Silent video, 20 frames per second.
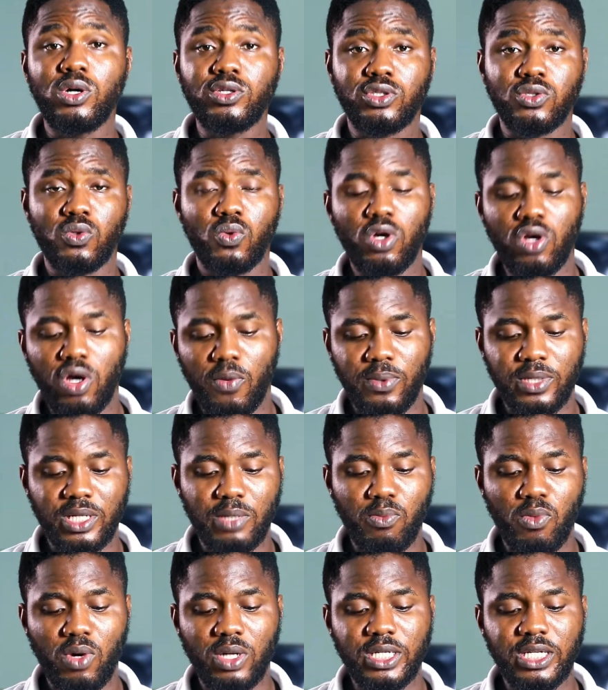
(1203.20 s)
you wake up in the
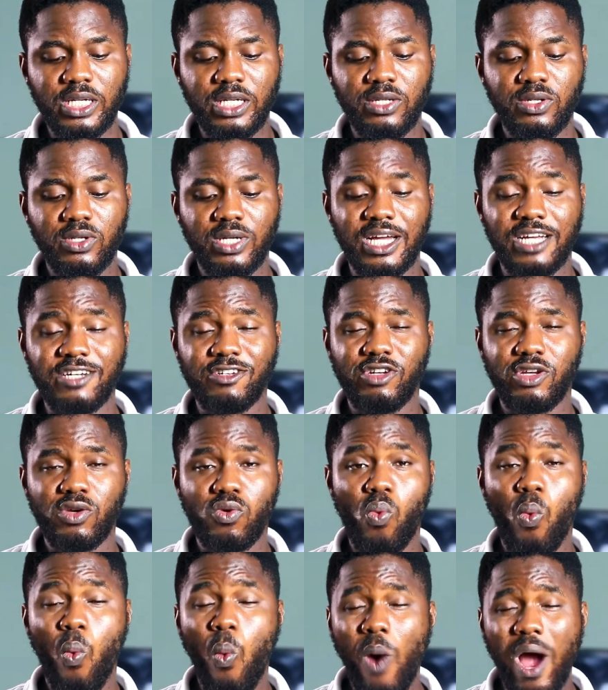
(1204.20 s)
morning, you can drink
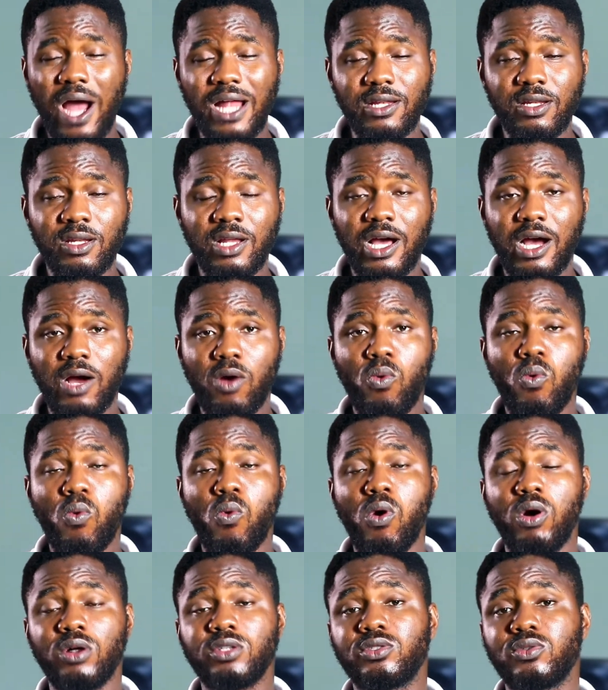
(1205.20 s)
1
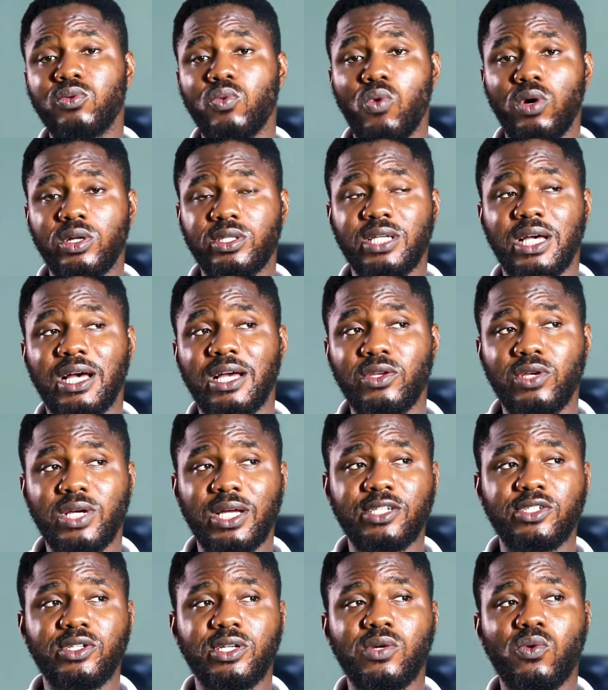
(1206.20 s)
quart water. You
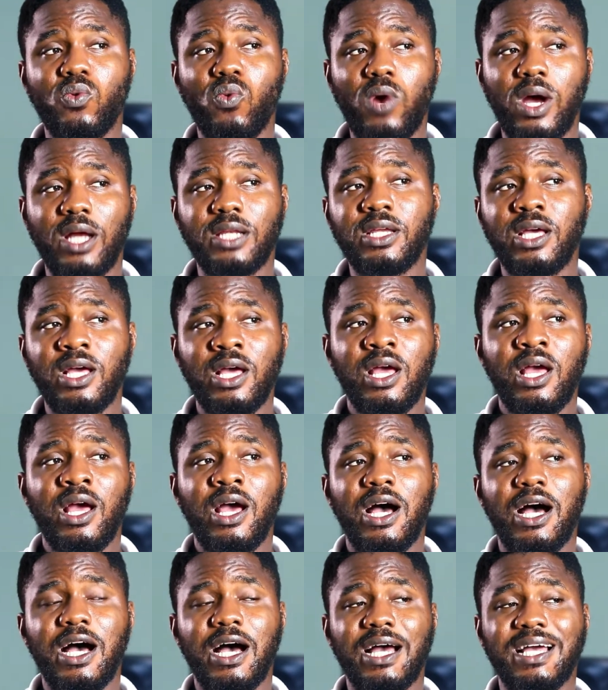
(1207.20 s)
can drink 1
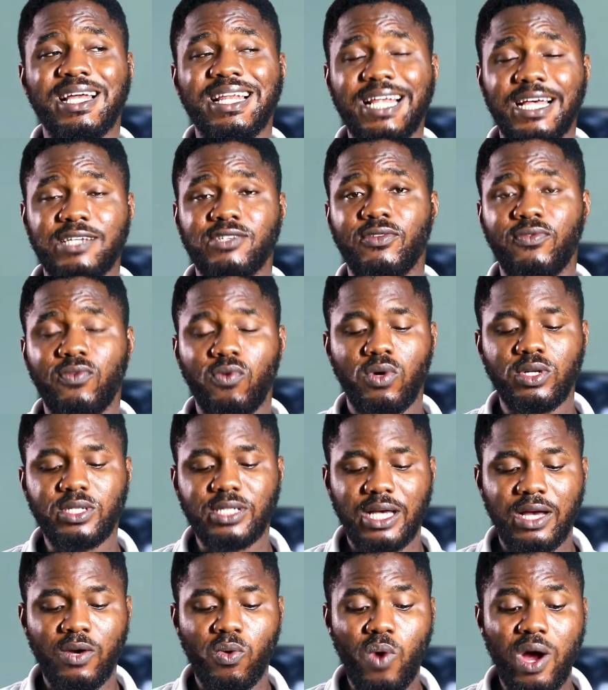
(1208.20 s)
glass of
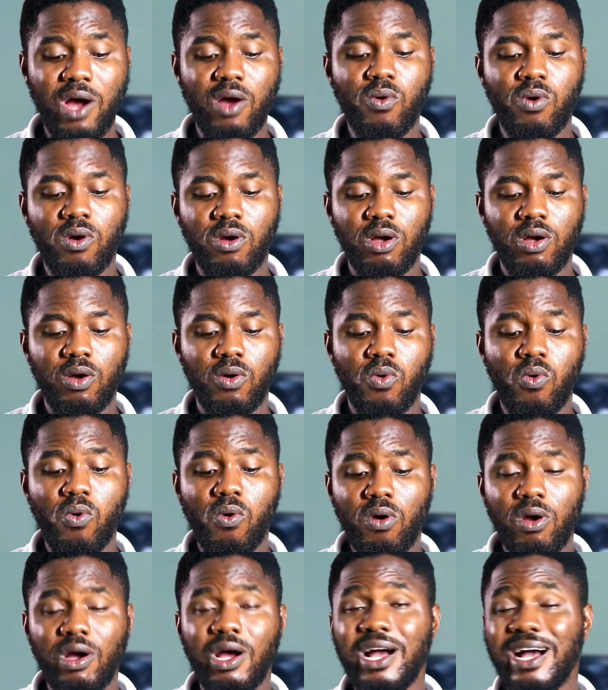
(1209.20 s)
water, 1
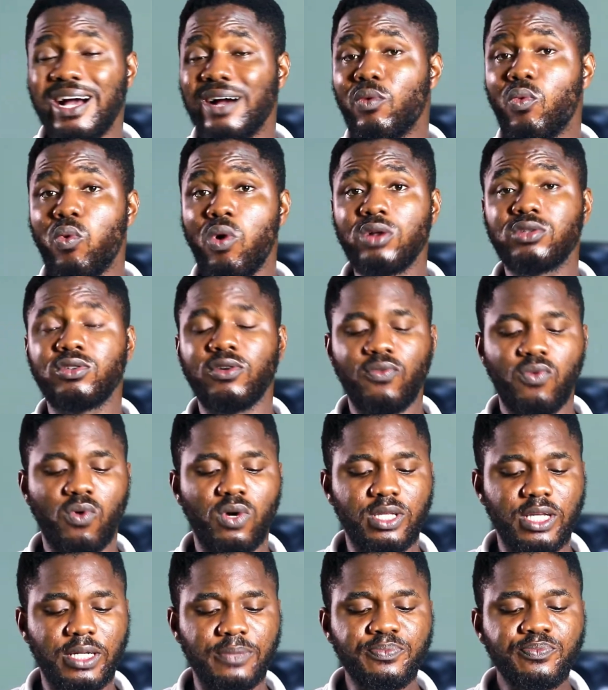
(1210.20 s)
quart of
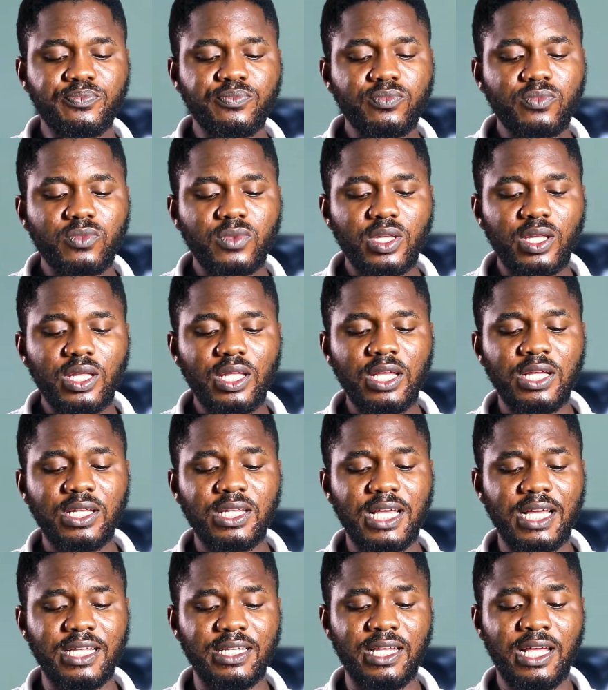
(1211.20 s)
water.
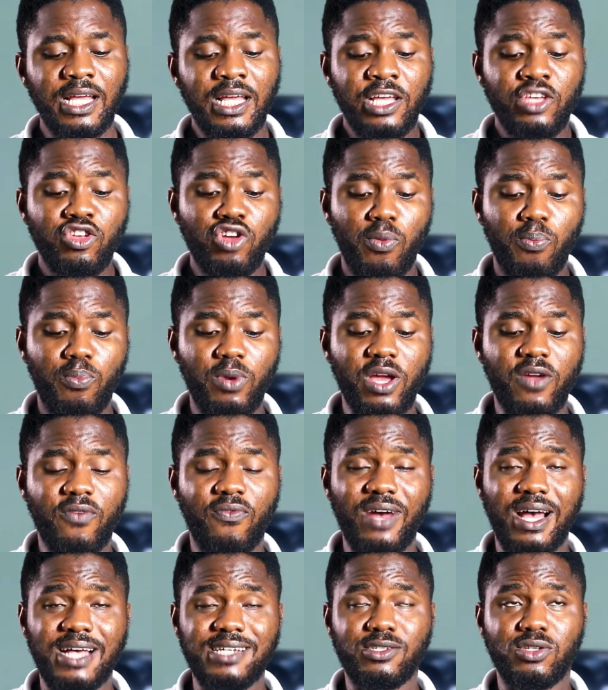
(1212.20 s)
Then your
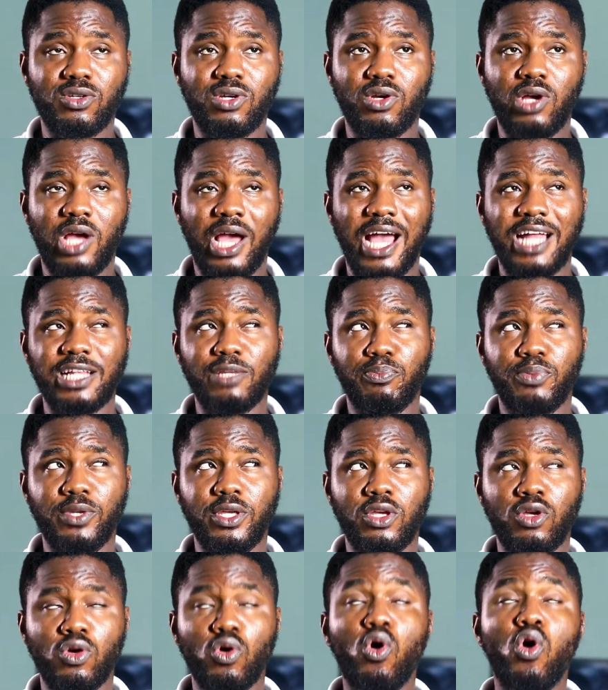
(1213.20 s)
breakfast can
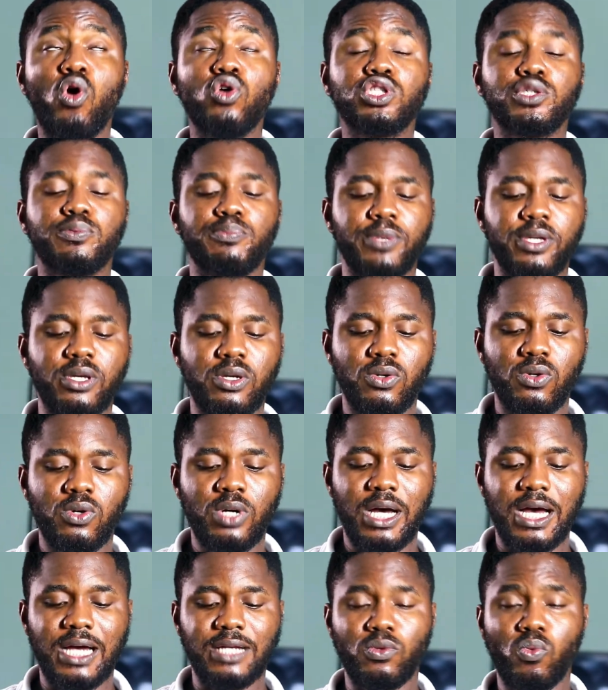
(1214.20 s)
be oatmeal
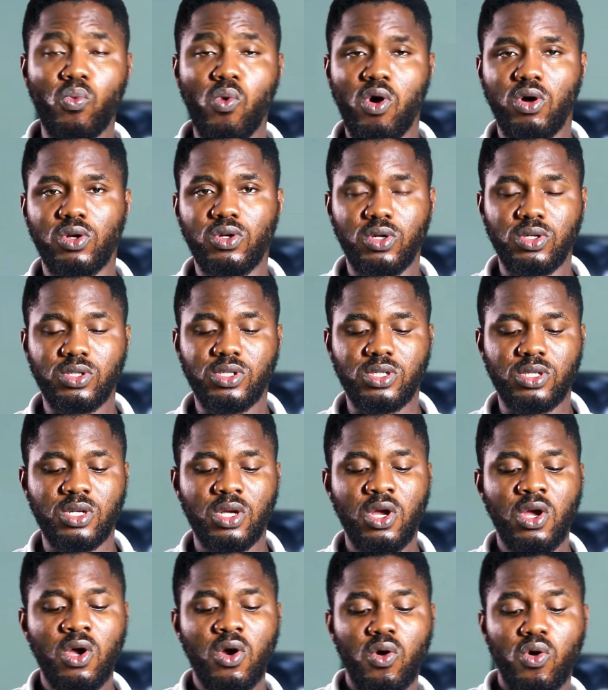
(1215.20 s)
and walnuts.
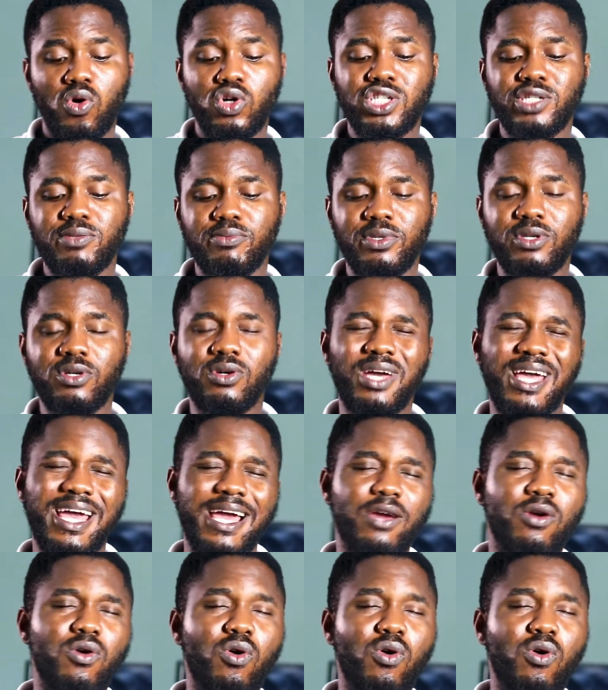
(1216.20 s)
Oatmeal, egg,